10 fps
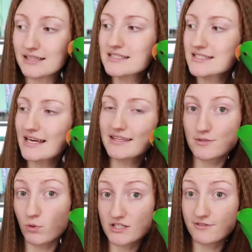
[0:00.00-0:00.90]
Let's say
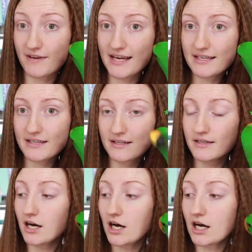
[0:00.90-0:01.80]
this was fake.
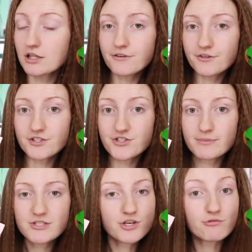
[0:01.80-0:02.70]
A lot of
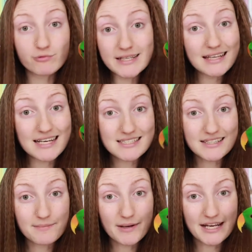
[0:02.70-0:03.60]
consumers don't realize
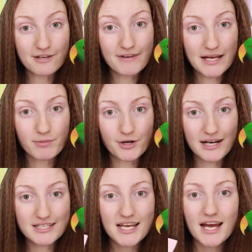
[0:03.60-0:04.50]
that they're buying a fake
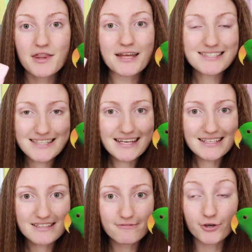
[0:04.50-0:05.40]
product. They see
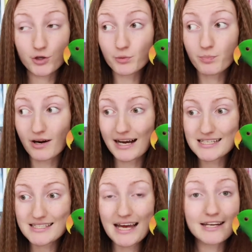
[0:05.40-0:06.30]
it for a good
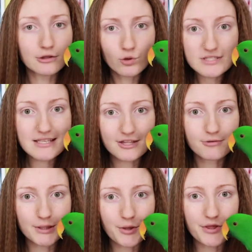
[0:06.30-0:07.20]
price and it looks like
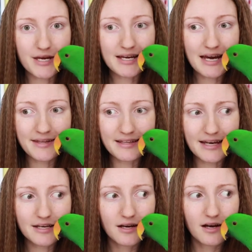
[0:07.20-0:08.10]
the real thing and they're
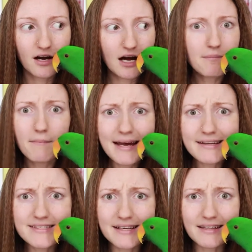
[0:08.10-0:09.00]
like,
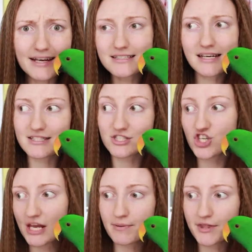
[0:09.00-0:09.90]
amazing, like it's
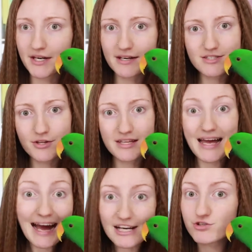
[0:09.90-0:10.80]
cheaper than it is on
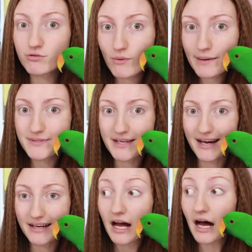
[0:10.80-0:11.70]
the actual
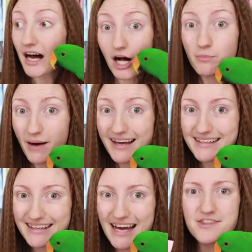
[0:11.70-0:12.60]
website. I'll buy
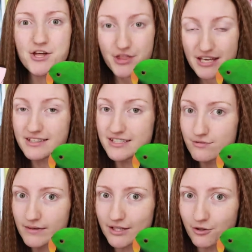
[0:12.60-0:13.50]
it, and they think that
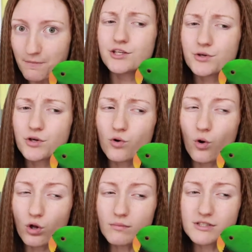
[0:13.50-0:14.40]
it's real. You can
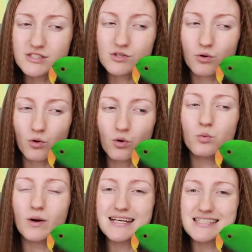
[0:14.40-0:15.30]
almost
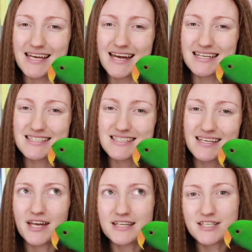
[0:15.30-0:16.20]
always guess
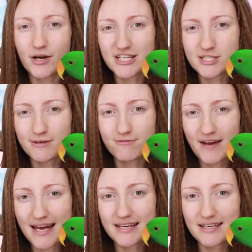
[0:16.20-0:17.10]
that it's going to be
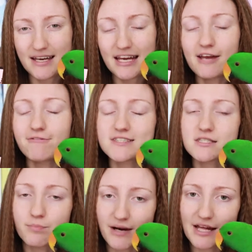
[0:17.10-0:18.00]
fake if
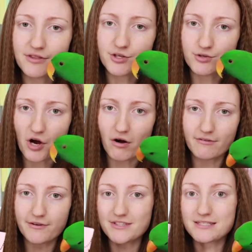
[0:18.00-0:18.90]
it's a brand that you know
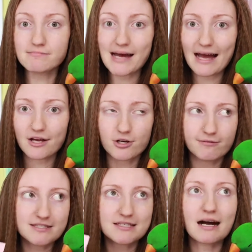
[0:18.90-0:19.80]
of, if it's MAC, or
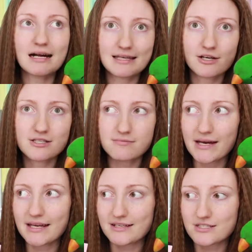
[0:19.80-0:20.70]
if it's Kylie
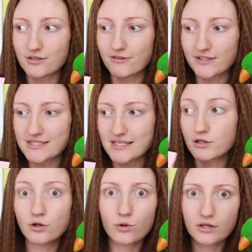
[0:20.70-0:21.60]
Cosmetics, or if it's
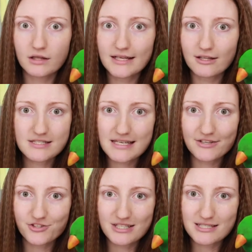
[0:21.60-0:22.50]
the Laura Lee Los
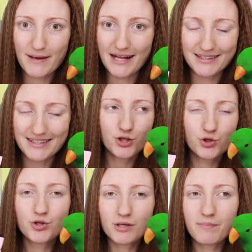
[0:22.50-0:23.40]
Angeles palette.
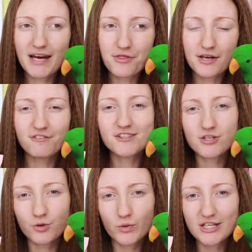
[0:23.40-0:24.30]
You can bet that if
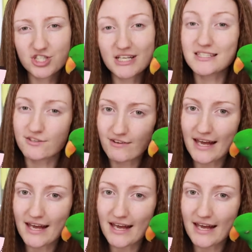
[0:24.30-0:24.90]
it's on Wish, it's a